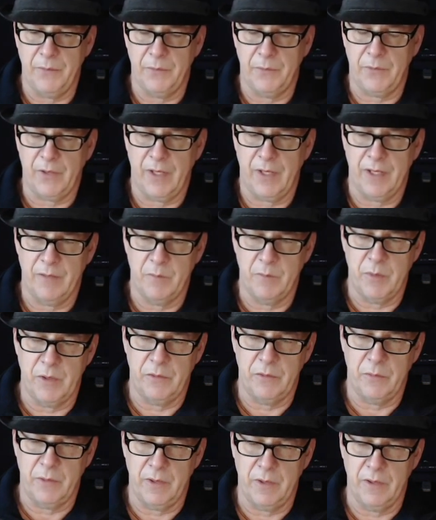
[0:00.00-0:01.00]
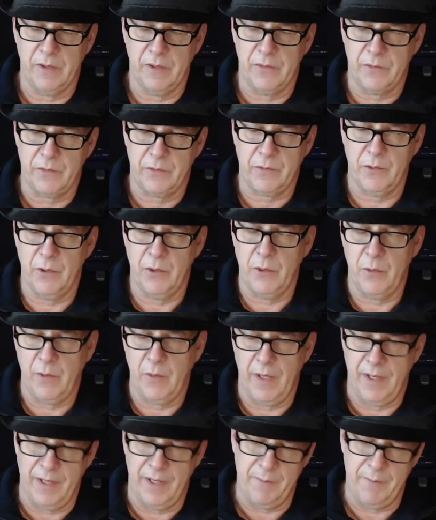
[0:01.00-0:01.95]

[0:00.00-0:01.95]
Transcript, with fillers: It was kind of between a screw and